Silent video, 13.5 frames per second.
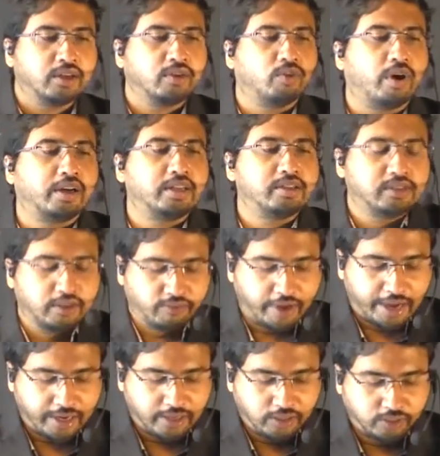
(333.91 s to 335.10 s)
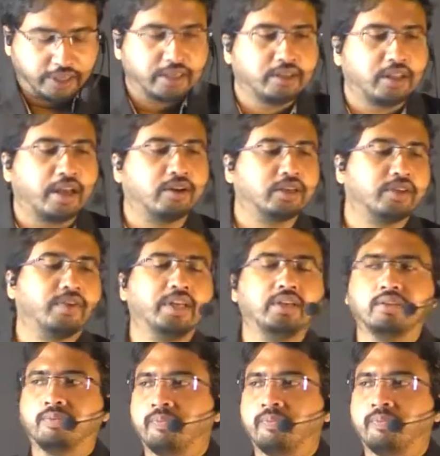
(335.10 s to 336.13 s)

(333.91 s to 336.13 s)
what is the value that they have given?